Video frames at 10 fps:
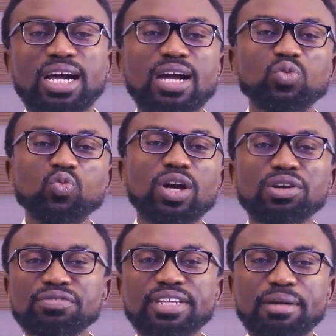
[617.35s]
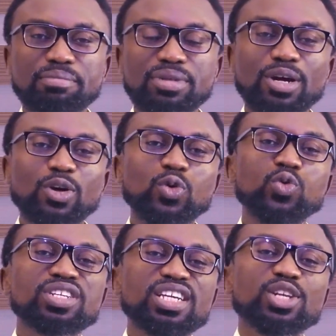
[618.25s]
And one of them
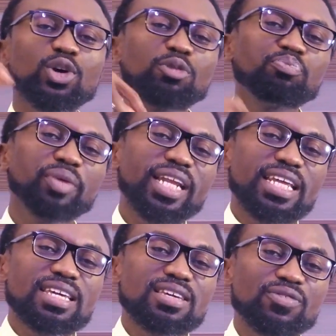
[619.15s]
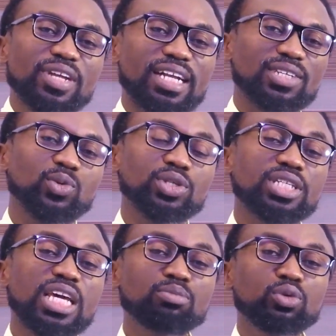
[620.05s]
who did not believe that he
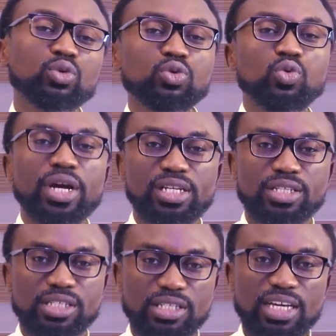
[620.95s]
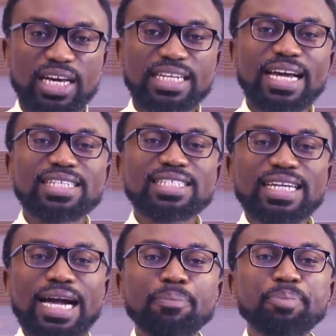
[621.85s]
was able to do anything, that is
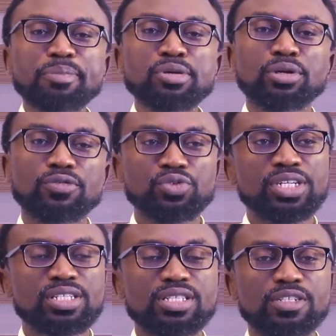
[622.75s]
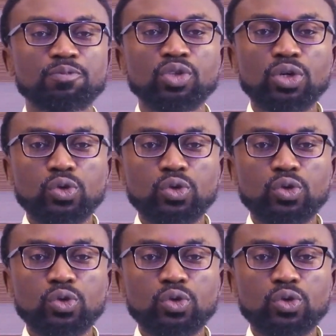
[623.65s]
capable of doing anything,